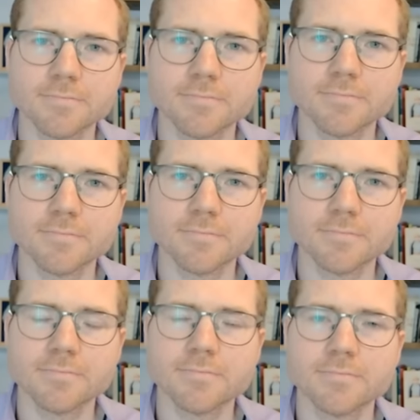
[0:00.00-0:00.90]

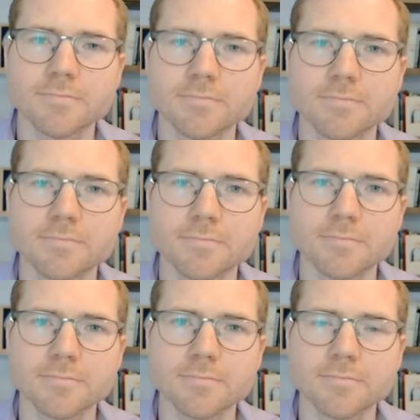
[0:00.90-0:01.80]

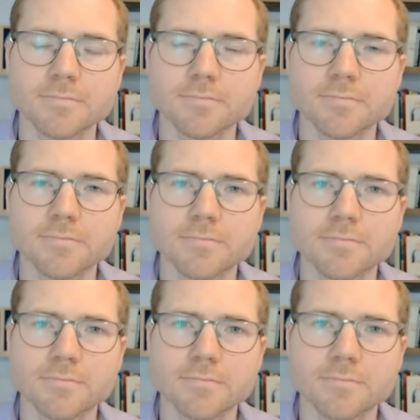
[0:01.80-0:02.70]

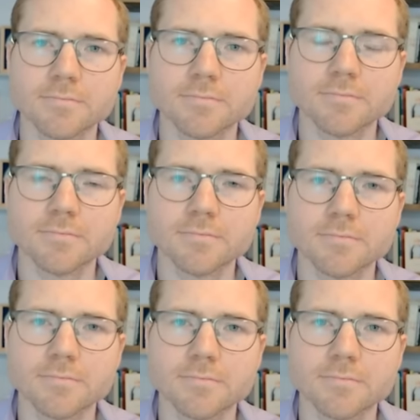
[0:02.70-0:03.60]

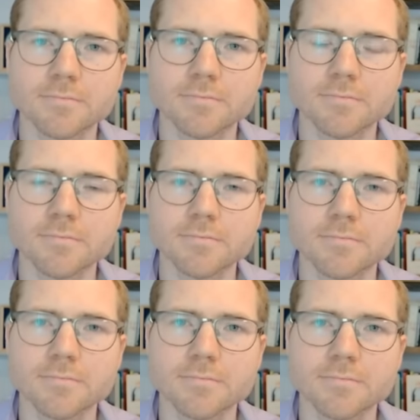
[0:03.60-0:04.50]

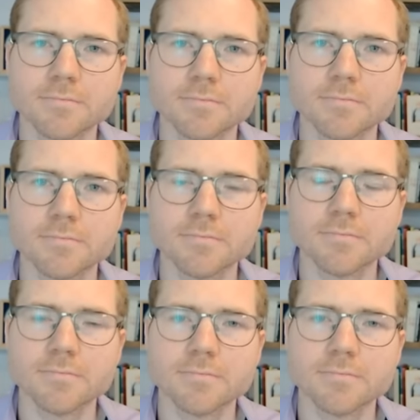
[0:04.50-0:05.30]
[no speech]